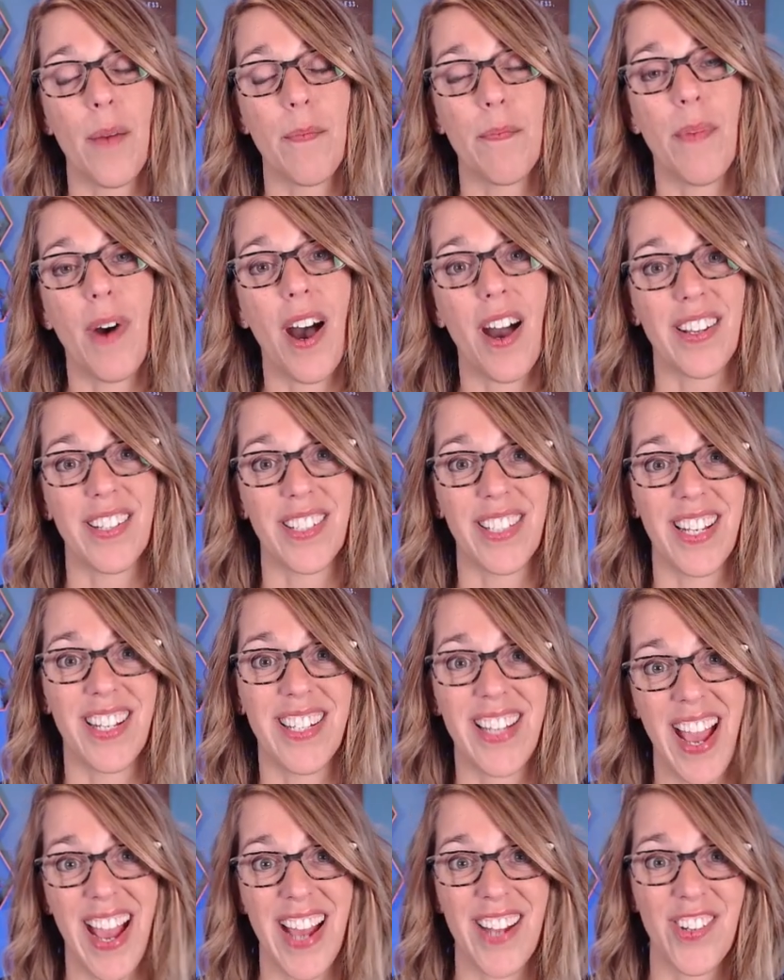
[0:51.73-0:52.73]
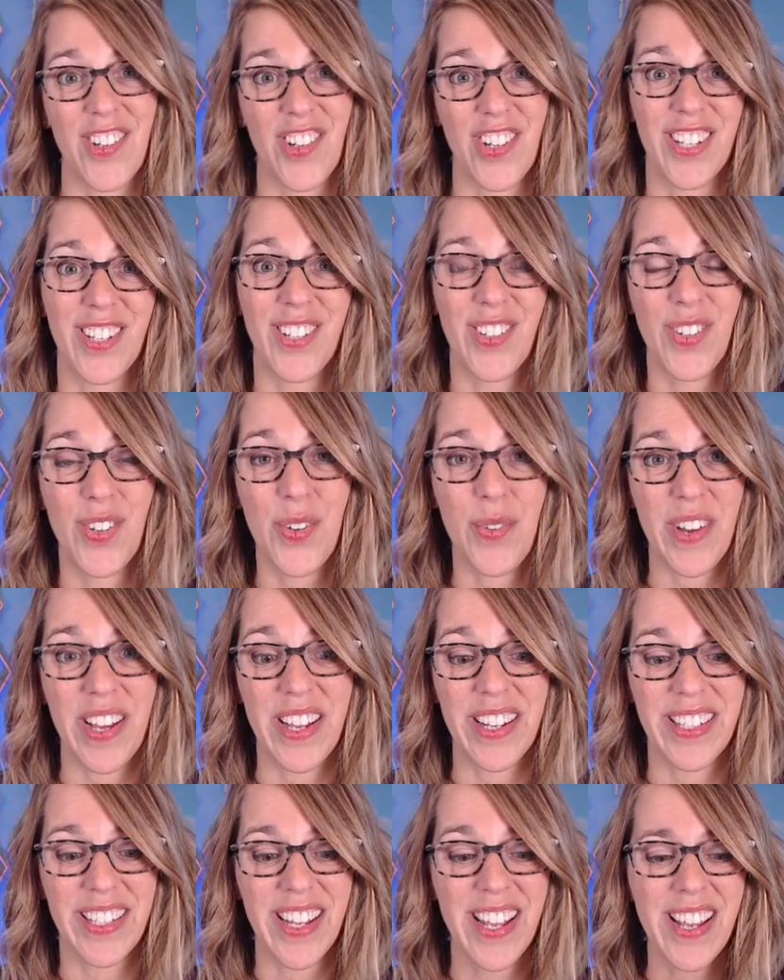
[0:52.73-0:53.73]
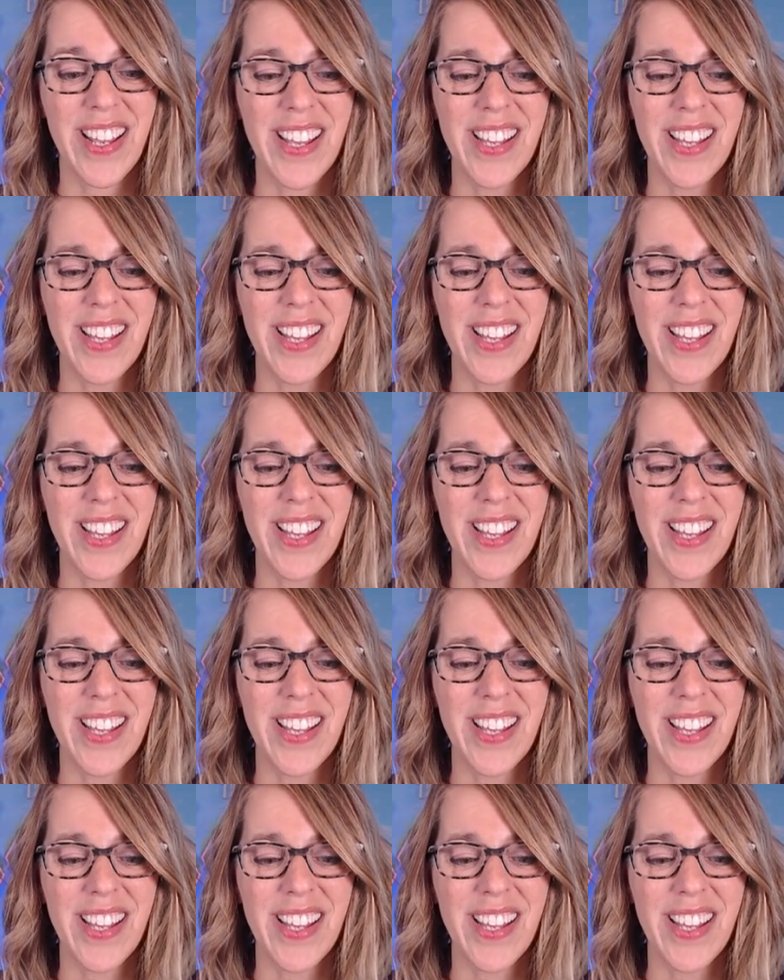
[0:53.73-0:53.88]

a box attached to it.